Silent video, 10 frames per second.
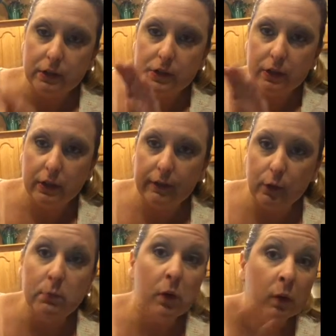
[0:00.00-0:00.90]
to give you
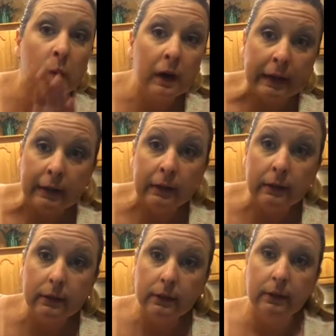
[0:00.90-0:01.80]
more water,
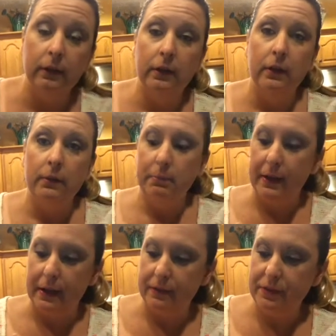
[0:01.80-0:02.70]

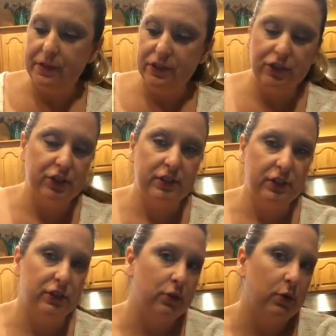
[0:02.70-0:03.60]
but this is just to
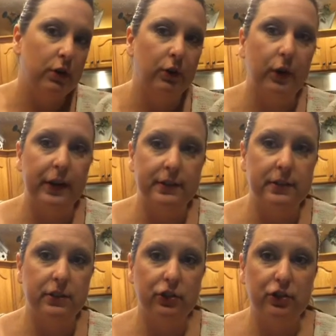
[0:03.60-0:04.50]
store her grains
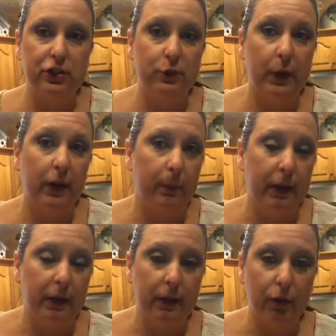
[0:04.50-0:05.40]
until she's ready to
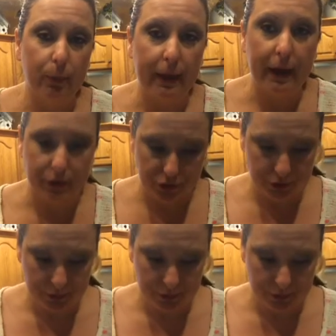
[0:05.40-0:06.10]
make another batch.